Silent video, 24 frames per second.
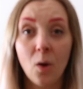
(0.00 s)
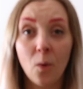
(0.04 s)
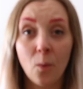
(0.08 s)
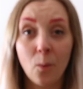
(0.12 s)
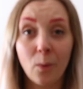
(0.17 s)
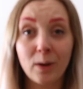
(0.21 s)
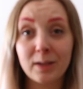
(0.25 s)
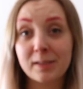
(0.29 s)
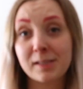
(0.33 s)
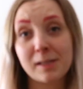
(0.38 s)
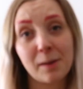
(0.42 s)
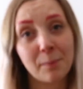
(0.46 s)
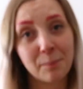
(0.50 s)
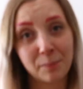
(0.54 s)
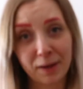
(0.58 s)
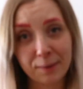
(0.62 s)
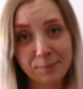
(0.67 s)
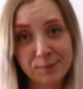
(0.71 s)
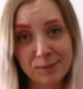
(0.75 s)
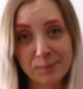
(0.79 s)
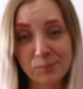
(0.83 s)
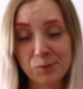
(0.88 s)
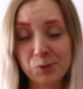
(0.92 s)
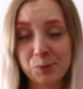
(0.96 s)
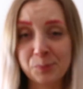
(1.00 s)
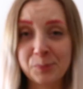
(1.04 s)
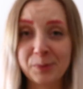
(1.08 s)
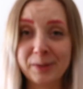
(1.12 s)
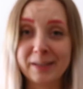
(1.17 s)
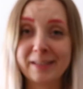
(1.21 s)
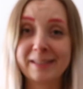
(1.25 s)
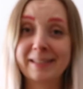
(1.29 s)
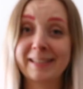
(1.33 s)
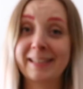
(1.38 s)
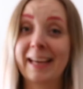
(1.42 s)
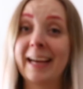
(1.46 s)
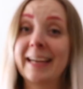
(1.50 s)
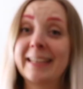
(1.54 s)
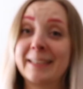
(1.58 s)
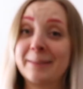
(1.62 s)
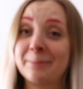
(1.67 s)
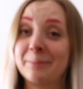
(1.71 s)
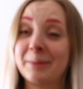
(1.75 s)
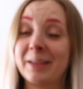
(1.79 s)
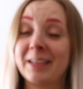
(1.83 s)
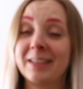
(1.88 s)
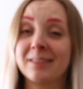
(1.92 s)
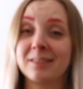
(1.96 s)
What's up, peeps? I'm super
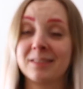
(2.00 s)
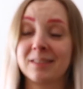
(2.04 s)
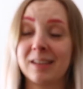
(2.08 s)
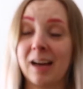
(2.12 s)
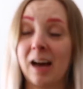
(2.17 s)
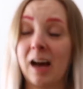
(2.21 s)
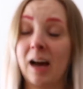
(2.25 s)
excited because